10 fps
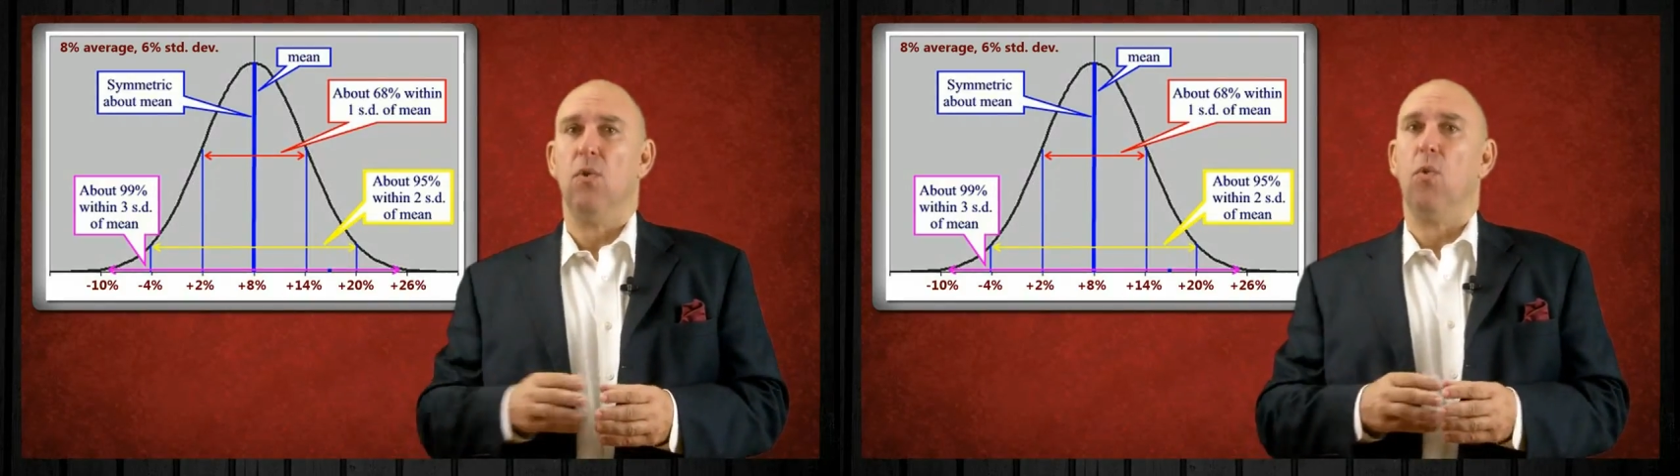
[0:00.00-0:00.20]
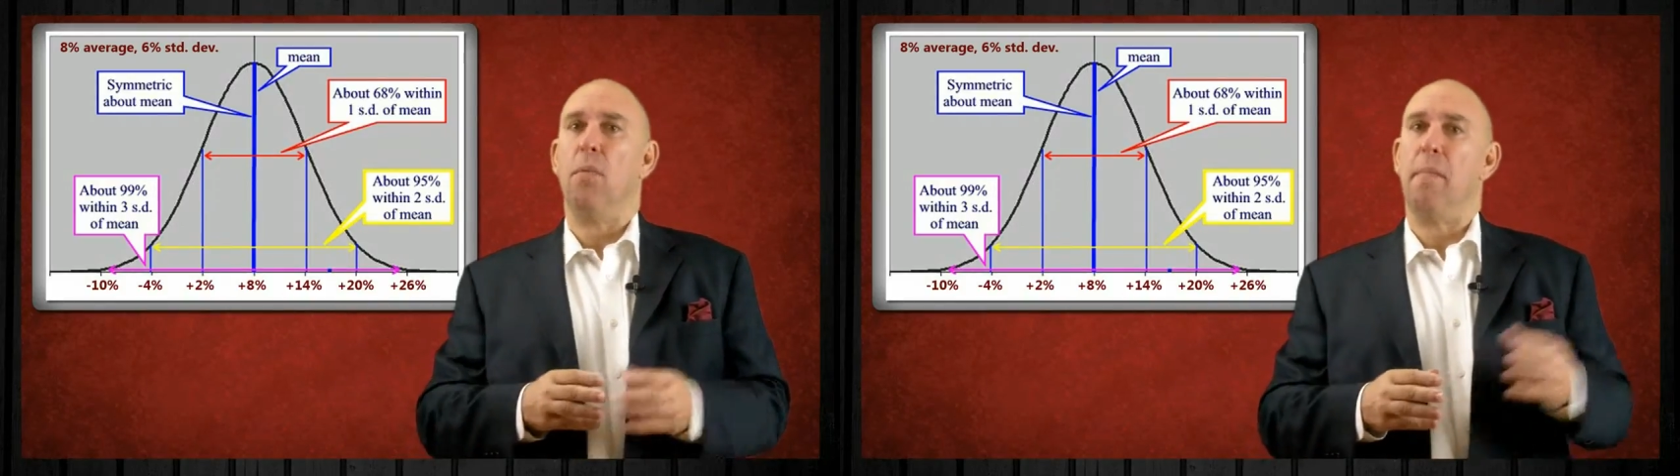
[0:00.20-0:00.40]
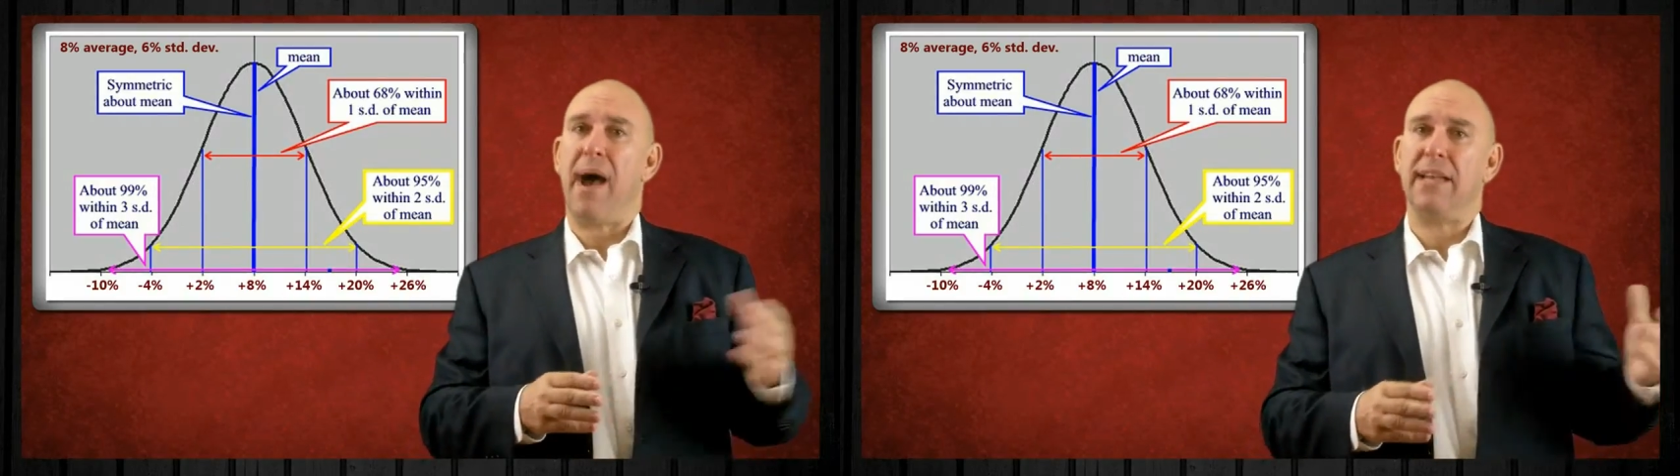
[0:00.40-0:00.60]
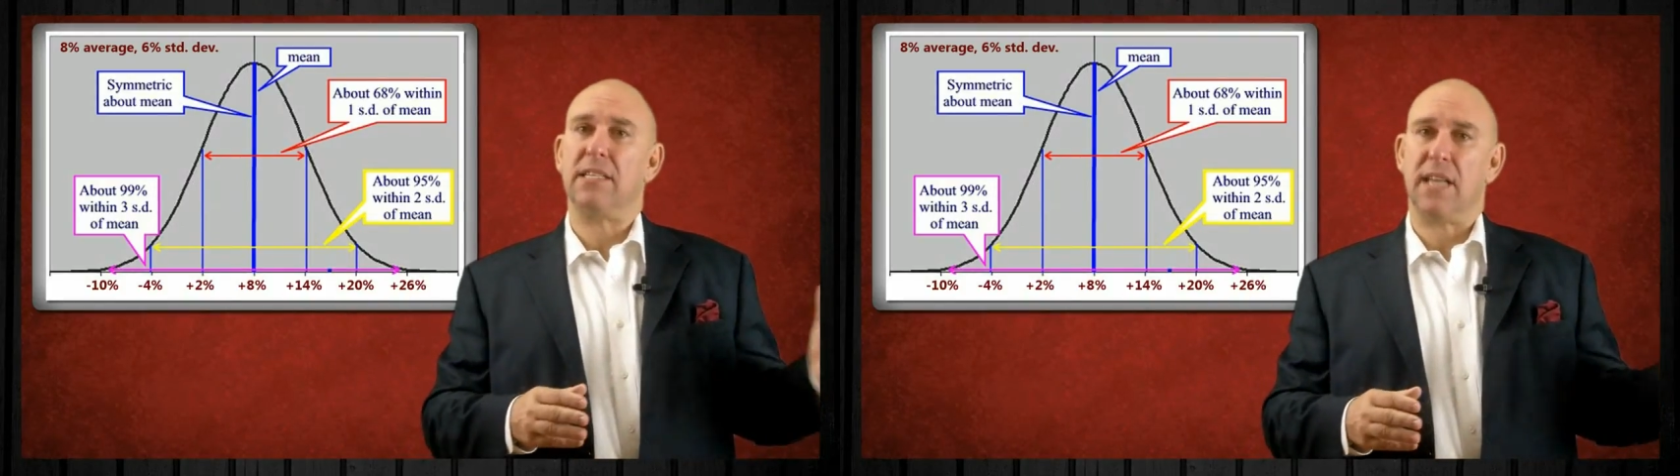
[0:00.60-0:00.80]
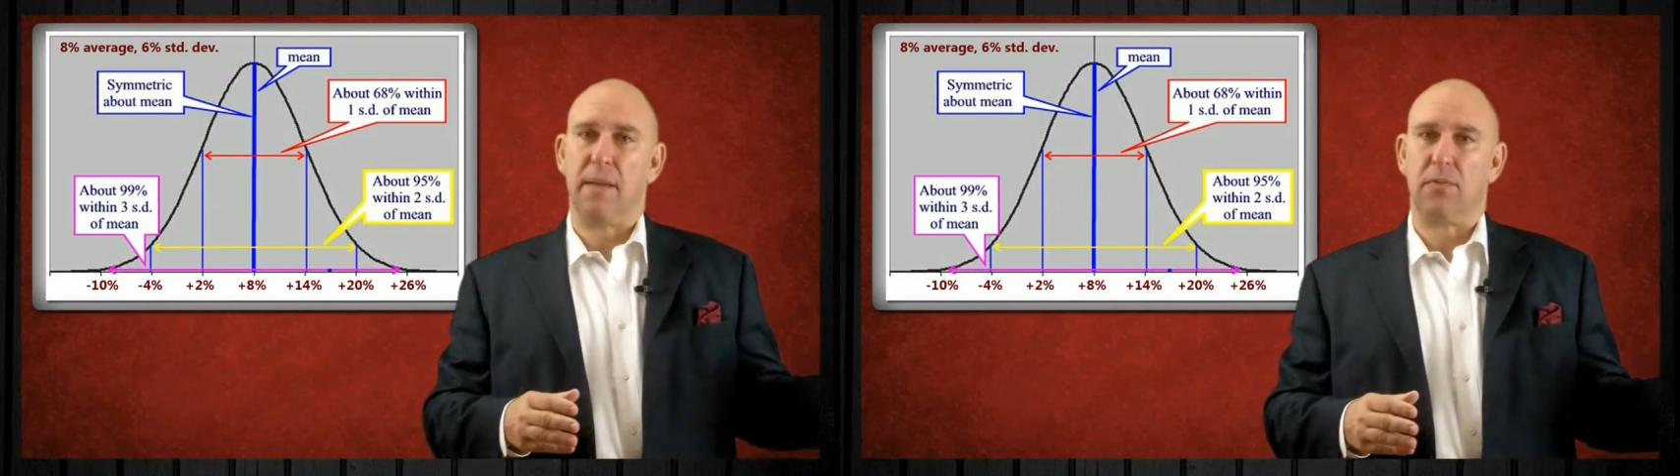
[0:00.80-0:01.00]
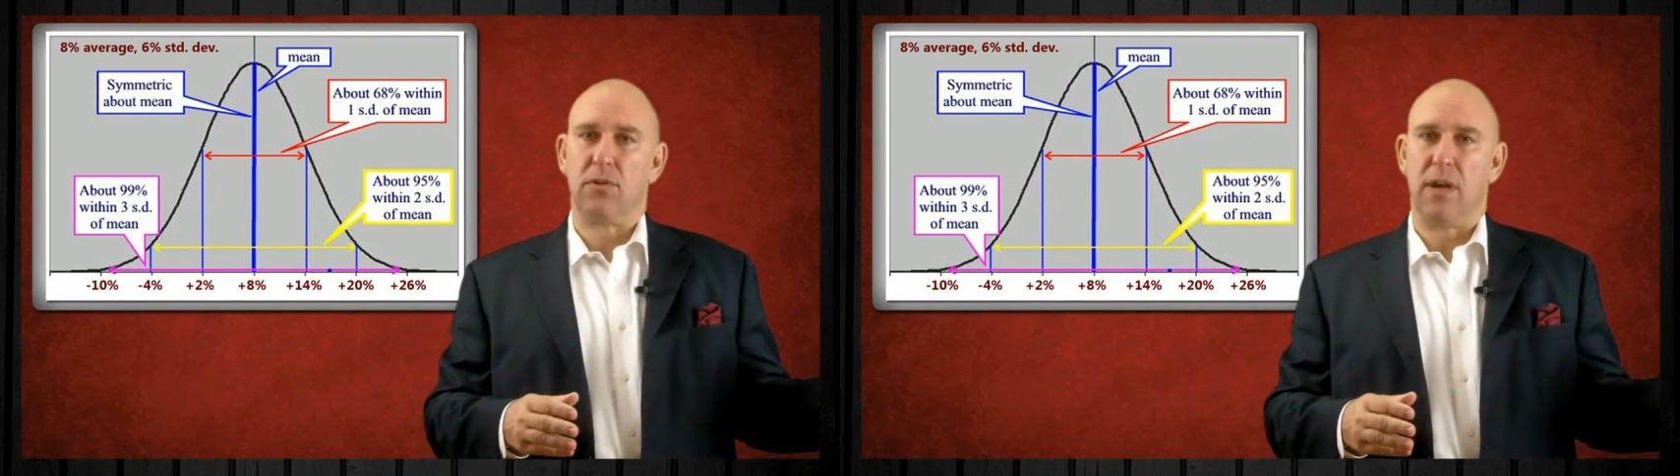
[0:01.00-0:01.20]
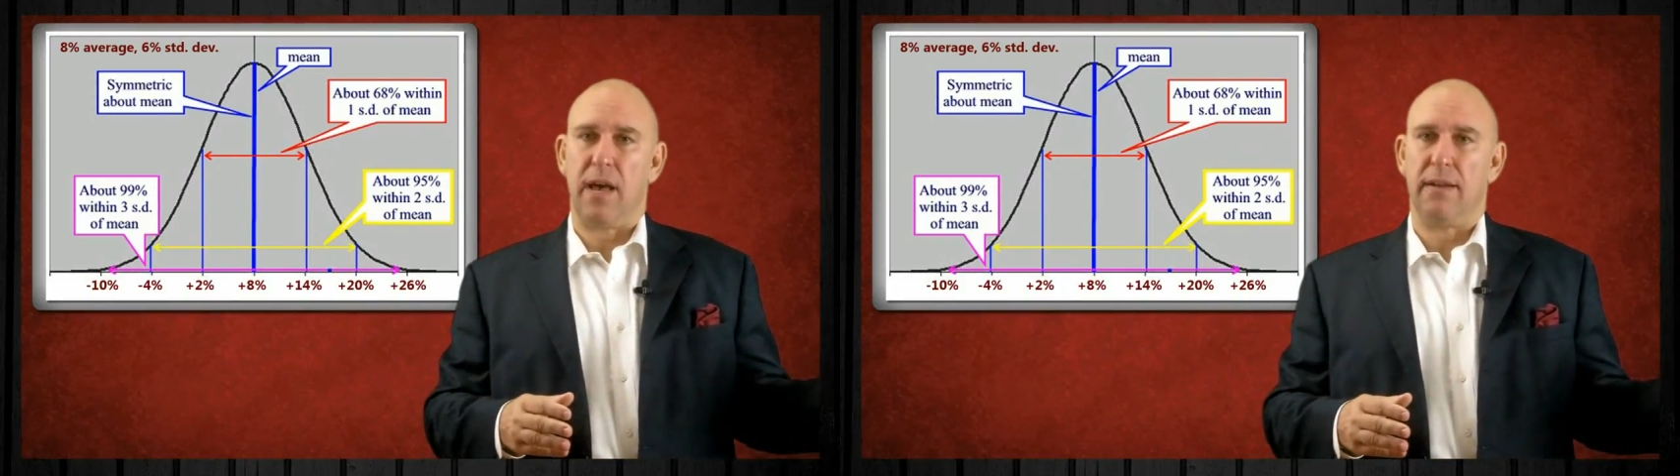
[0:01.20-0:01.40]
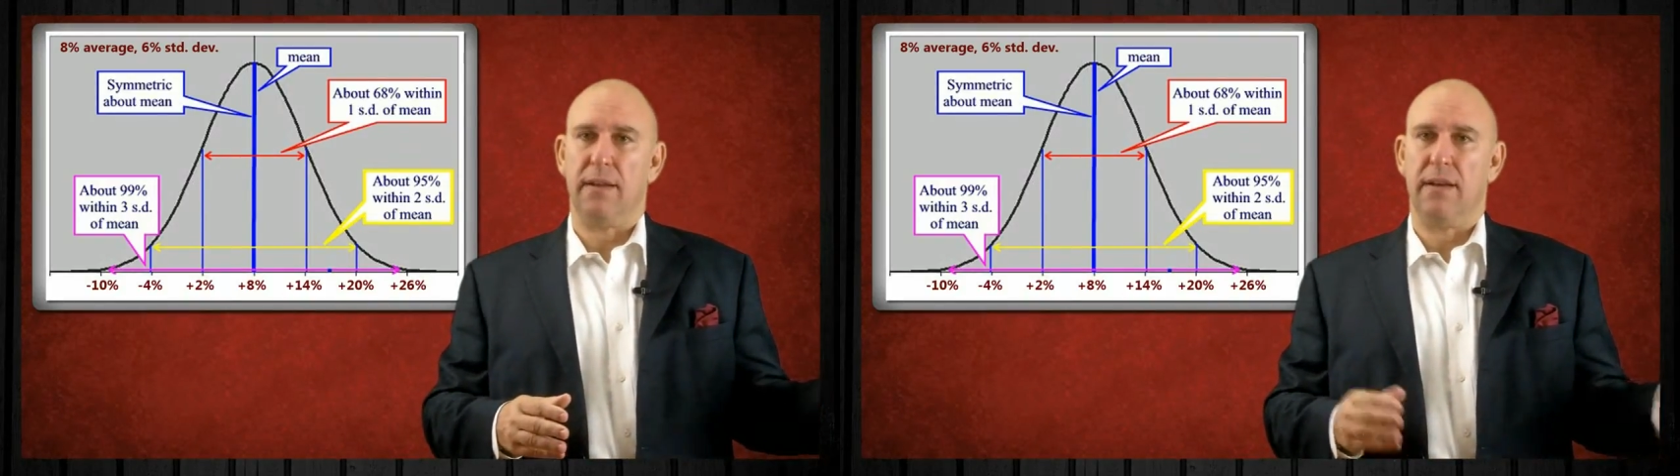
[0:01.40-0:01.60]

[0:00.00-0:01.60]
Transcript: or minus 10%